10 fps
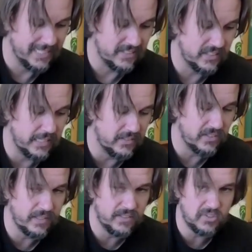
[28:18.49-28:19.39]

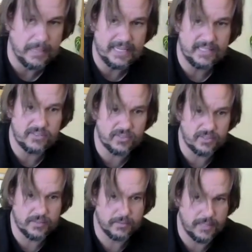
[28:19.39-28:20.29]
Assessing
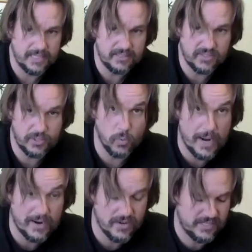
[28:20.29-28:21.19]
space, right? It's an
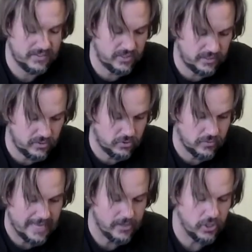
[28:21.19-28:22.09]
awareness
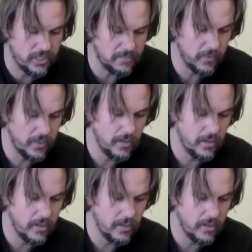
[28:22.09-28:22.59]
strategy.